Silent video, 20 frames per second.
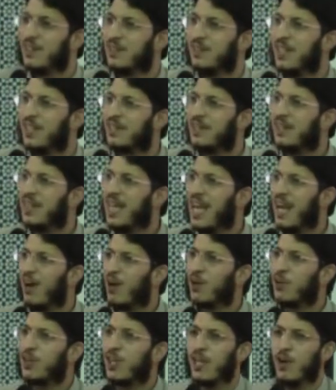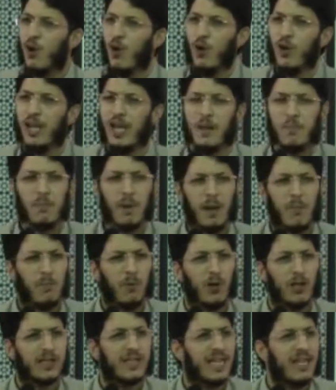that they are the only
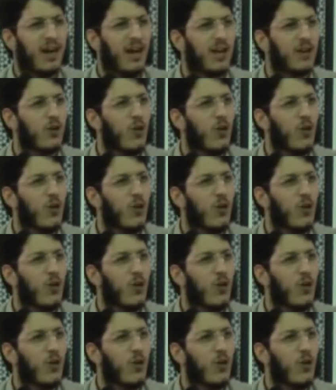people that are